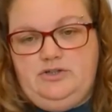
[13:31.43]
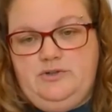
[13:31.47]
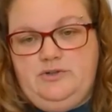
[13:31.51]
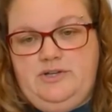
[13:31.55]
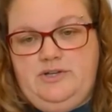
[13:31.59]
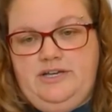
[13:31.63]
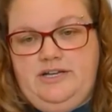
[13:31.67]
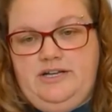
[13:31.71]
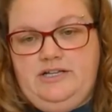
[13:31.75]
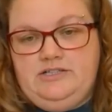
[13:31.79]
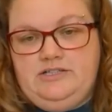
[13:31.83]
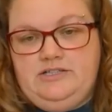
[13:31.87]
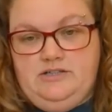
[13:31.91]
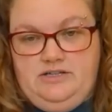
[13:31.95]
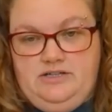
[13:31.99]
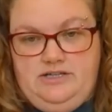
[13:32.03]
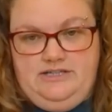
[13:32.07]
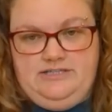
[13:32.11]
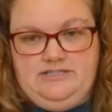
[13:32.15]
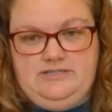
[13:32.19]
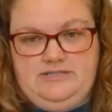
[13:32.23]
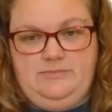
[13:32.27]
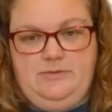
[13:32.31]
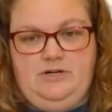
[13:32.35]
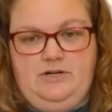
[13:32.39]
you get
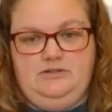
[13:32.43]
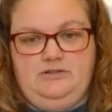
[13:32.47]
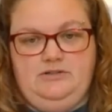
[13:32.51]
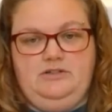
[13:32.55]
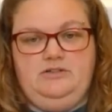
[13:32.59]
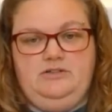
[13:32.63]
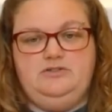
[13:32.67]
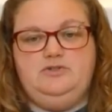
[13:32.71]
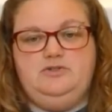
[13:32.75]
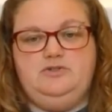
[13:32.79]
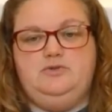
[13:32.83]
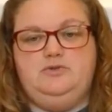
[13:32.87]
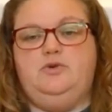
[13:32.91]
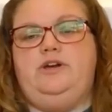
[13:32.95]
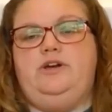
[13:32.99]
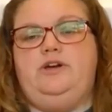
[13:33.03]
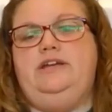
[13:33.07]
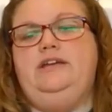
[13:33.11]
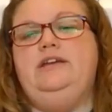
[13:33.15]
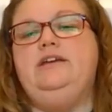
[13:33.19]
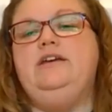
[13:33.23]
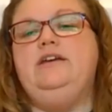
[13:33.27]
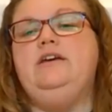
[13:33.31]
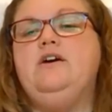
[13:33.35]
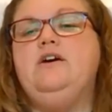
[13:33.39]
a small little
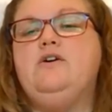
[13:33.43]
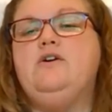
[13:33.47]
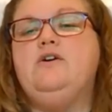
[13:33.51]
toy.